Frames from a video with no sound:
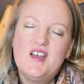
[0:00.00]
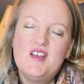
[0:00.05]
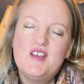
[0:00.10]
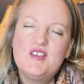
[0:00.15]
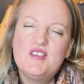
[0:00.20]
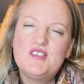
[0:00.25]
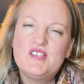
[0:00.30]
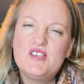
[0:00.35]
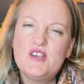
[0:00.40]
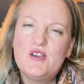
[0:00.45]

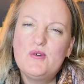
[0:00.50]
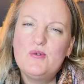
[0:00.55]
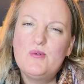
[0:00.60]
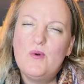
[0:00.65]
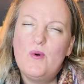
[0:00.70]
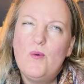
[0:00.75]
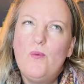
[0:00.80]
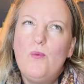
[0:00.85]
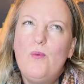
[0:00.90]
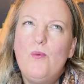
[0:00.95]

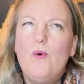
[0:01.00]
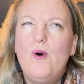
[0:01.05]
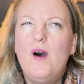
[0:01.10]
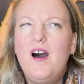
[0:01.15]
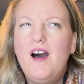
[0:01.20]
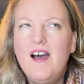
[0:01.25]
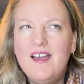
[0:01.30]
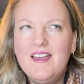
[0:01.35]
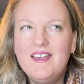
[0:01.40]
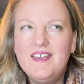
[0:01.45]
So
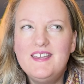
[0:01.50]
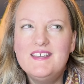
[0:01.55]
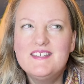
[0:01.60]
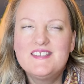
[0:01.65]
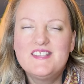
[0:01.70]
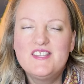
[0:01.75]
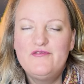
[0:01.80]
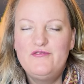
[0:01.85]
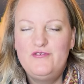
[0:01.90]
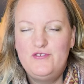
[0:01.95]
why is
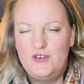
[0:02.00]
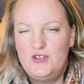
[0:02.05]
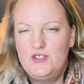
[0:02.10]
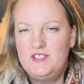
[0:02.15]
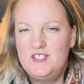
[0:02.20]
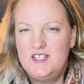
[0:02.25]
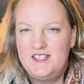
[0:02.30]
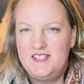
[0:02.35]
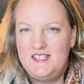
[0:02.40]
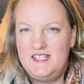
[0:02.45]
the
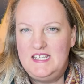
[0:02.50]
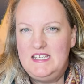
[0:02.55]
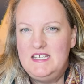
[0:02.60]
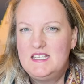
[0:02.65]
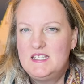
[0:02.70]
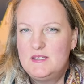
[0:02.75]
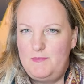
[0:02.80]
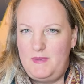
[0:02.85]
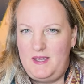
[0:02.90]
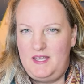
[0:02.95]

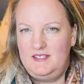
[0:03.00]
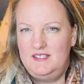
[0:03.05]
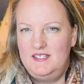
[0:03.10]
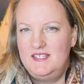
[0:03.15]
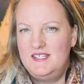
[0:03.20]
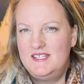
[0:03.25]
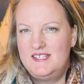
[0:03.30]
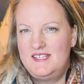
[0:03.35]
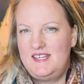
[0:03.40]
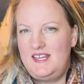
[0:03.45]
Vertices
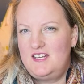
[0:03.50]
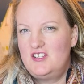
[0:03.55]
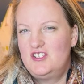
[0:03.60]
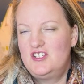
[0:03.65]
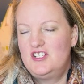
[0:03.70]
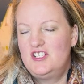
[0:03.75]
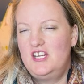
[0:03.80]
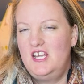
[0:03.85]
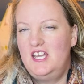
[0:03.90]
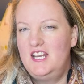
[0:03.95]
pattern
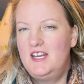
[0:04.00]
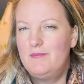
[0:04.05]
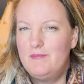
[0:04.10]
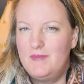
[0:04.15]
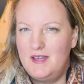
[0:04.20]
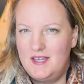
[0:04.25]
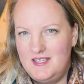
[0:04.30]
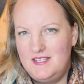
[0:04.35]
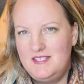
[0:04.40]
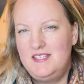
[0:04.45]
such an
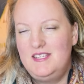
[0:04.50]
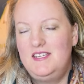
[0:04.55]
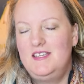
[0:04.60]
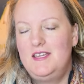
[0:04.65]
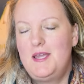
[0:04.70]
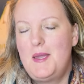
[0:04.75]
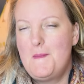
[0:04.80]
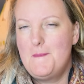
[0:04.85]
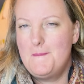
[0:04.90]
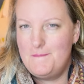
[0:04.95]

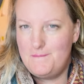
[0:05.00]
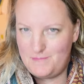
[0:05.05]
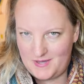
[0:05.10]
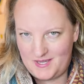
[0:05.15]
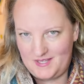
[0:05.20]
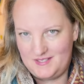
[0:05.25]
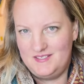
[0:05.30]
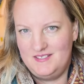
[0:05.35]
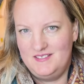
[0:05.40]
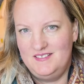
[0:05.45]
amazing
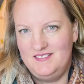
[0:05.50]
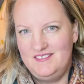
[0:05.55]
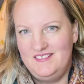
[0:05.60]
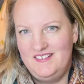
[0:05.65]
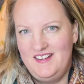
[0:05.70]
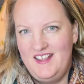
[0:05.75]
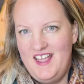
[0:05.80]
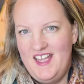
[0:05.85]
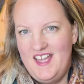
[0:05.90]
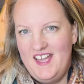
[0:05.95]
pattern?
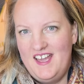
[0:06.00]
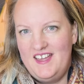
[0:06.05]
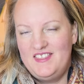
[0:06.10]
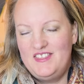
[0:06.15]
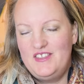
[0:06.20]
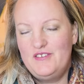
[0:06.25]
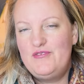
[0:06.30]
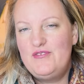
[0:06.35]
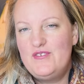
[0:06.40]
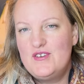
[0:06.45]

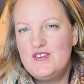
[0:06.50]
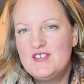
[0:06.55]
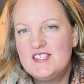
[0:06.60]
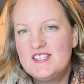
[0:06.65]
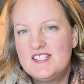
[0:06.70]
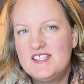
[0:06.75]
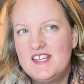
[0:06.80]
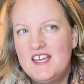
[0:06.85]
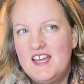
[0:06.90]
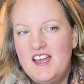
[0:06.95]
The
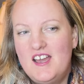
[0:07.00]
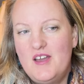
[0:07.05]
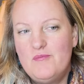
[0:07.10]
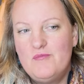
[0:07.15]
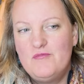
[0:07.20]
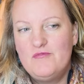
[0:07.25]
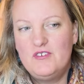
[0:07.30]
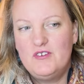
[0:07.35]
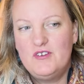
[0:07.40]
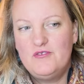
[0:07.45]
first
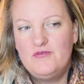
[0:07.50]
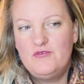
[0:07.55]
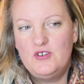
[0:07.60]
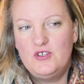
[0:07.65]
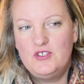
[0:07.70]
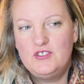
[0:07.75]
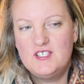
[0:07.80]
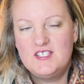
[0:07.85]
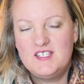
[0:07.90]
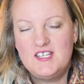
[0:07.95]

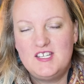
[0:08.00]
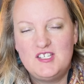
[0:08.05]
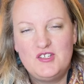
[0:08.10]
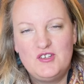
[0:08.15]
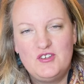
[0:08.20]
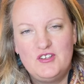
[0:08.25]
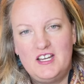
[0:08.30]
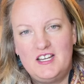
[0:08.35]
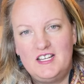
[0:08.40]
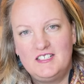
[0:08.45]
Vertices
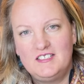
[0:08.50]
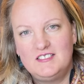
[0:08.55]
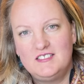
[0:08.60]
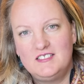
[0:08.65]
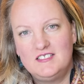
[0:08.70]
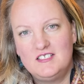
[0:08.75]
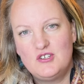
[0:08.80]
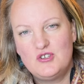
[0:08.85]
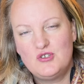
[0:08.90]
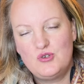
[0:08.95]
Unite
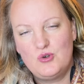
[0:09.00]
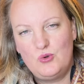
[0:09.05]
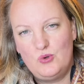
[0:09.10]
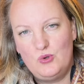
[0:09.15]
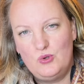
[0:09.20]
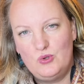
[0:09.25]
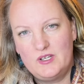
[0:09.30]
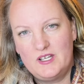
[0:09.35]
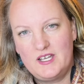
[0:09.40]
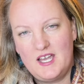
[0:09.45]

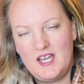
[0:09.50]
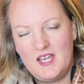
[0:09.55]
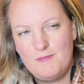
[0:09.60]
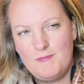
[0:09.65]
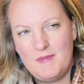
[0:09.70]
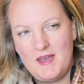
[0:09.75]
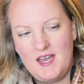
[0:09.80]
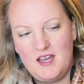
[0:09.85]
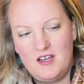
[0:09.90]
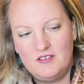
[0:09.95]
shawl
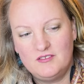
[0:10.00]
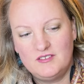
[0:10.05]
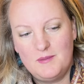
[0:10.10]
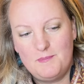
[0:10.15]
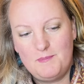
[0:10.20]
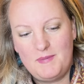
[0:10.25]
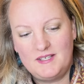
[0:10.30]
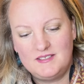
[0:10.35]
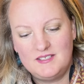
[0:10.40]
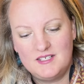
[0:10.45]
the
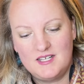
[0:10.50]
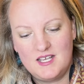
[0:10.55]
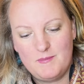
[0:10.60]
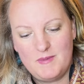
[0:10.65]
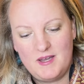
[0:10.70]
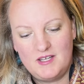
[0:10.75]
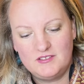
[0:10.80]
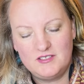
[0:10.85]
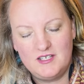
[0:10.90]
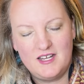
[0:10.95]
pattern came
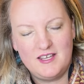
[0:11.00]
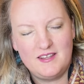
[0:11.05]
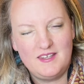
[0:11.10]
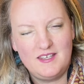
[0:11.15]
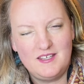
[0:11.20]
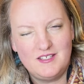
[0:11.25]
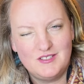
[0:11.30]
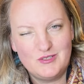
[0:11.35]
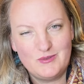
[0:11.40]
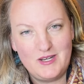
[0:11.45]
out I
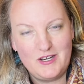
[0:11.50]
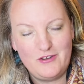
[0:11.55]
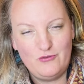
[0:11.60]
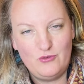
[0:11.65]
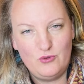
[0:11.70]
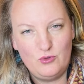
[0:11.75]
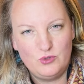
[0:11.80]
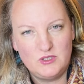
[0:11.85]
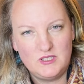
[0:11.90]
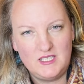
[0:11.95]
think in
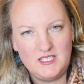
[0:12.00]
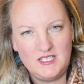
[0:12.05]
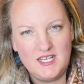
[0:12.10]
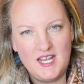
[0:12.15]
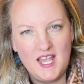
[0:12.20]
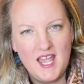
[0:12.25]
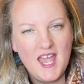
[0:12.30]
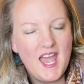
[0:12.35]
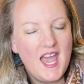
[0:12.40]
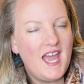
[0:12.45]
2014.
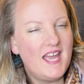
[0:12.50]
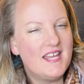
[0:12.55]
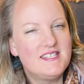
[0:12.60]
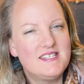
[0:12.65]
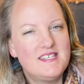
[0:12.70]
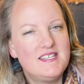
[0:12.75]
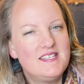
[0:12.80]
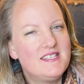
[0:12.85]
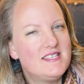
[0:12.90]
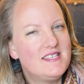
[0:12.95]
And
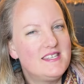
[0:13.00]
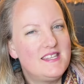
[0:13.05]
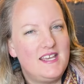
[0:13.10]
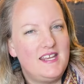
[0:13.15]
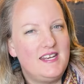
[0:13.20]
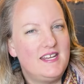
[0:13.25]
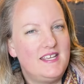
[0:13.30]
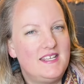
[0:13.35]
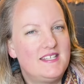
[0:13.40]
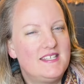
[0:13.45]
since
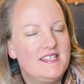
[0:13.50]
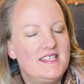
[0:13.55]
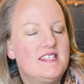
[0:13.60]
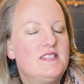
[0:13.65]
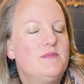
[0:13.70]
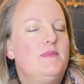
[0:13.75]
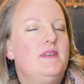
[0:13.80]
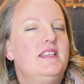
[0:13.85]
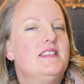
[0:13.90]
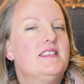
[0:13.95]
then, it has
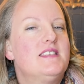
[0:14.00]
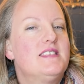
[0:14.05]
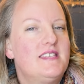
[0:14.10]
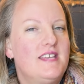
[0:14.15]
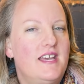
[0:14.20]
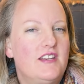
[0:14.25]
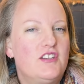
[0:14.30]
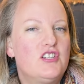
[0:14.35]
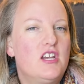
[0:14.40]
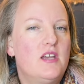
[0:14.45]
been
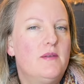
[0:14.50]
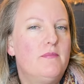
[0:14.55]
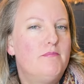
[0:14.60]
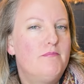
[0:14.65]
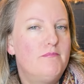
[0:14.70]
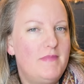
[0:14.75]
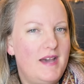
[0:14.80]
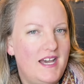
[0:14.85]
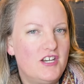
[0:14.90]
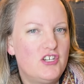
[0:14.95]
such a
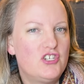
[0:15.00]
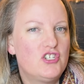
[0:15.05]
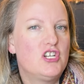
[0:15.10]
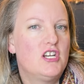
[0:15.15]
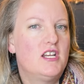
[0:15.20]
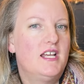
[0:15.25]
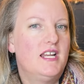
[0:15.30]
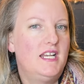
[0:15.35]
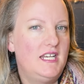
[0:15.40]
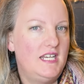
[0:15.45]
much
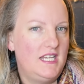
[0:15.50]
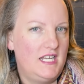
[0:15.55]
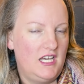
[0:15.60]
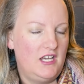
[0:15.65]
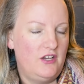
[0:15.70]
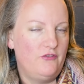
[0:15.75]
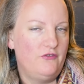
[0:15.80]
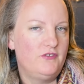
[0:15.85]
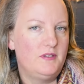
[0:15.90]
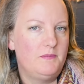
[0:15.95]

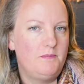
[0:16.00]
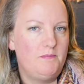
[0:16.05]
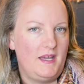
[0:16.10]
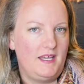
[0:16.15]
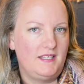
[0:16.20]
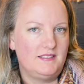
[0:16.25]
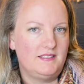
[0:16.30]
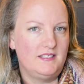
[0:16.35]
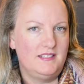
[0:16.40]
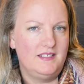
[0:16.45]
loved
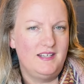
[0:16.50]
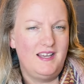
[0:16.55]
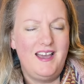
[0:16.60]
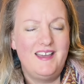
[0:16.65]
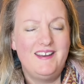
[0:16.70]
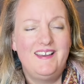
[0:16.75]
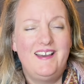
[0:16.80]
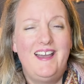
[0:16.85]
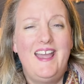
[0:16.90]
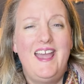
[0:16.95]
pattern.
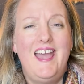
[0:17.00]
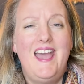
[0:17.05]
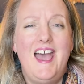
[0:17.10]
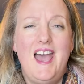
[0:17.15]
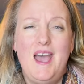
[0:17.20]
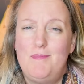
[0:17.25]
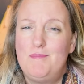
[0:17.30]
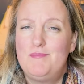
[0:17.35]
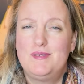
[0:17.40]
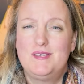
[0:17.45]
And I
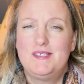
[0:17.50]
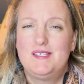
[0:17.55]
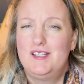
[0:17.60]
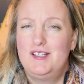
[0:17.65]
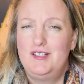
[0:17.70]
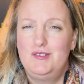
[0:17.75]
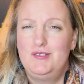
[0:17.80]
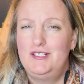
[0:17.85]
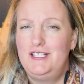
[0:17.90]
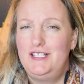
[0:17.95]

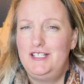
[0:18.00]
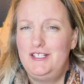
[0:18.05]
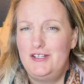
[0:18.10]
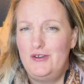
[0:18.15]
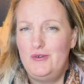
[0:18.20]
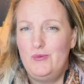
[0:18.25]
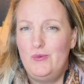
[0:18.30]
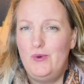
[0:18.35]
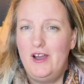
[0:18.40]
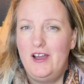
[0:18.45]
absolutely
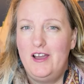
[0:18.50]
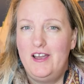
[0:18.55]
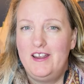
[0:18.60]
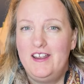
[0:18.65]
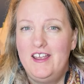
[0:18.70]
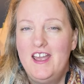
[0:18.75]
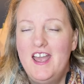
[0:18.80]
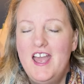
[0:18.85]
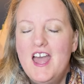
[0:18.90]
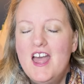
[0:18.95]
know why.
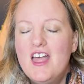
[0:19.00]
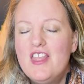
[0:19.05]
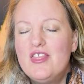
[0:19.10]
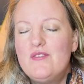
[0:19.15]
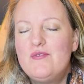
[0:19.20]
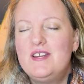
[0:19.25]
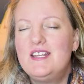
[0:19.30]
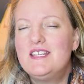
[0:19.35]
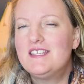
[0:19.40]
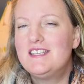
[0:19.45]
The
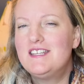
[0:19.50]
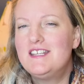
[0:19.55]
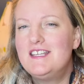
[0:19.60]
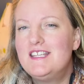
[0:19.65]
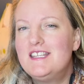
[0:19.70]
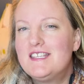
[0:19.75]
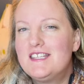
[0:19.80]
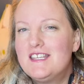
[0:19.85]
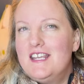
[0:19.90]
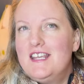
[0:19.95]
reason
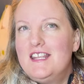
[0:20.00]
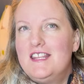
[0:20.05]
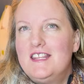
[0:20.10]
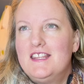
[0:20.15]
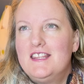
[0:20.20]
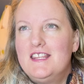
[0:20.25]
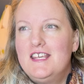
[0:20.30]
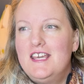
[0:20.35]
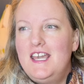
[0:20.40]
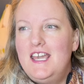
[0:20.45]
is
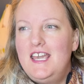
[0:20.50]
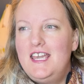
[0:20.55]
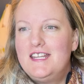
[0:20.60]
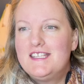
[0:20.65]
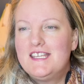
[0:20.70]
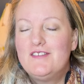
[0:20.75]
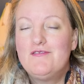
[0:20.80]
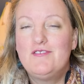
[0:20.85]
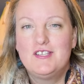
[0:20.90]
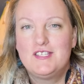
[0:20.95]

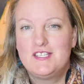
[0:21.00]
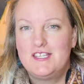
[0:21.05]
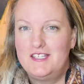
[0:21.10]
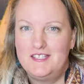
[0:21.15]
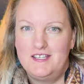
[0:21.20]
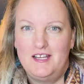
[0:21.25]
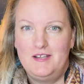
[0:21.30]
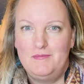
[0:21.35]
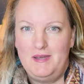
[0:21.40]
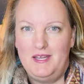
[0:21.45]
it's a
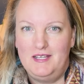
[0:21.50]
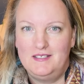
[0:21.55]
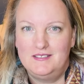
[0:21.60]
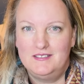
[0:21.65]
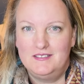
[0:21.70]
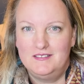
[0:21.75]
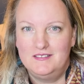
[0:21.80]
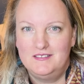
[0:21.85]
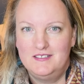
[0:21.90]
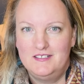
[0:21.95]
versatile
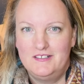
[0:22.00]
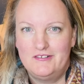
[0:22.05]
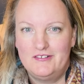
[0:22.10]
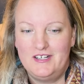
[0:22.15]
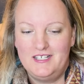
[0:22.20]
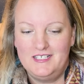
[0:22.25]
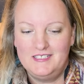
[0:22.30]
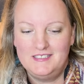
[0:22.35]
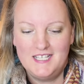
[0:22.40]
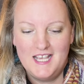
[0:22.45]
pattern,
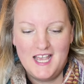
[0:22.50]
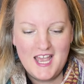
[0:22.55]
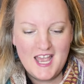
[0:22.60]
right?